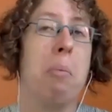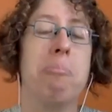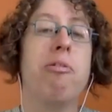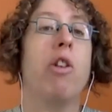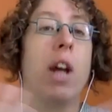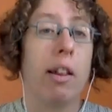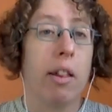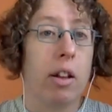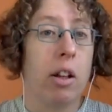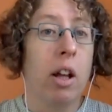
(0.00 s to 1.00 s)

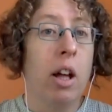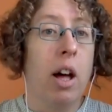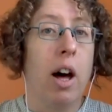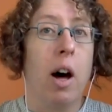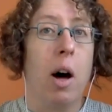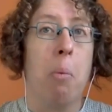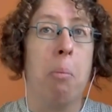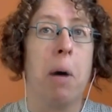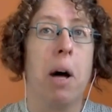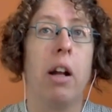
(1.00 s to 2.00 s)
protests
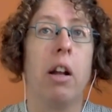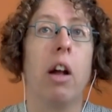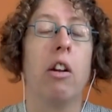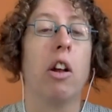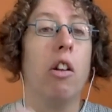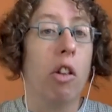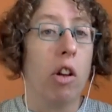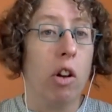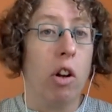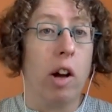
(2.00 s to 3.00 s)
and
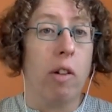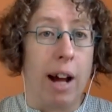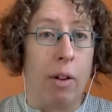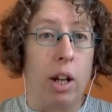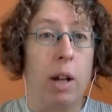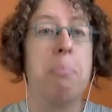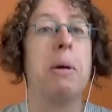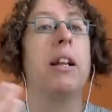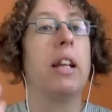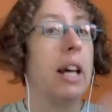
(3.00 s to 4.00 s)
concern around it,
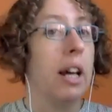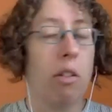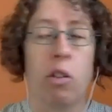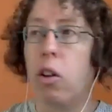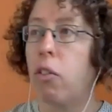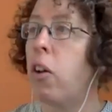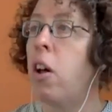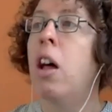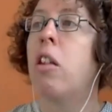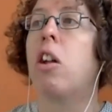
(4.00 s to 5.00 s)
building sort of
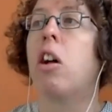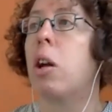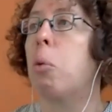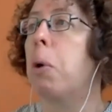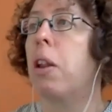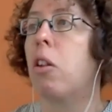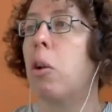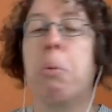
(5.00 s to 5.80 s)
starting with sort of